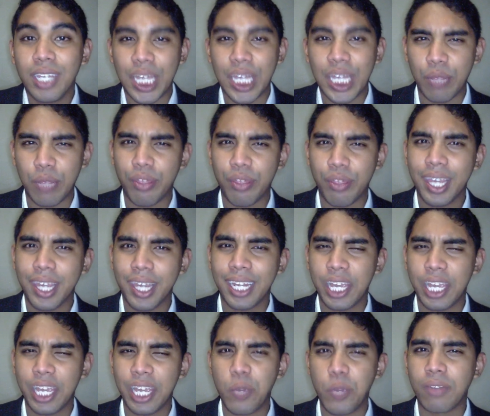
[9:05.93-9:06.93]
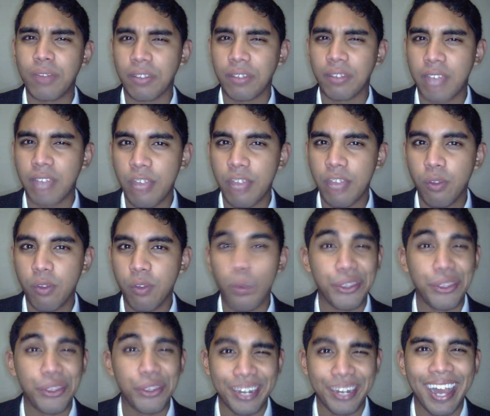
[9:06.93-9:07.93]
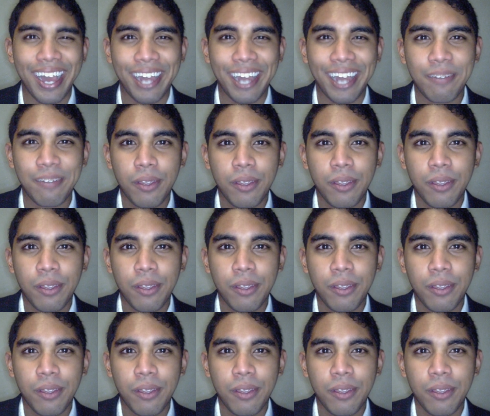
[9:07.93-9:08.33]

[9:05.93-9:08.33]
into thinking that you are successful when you're not.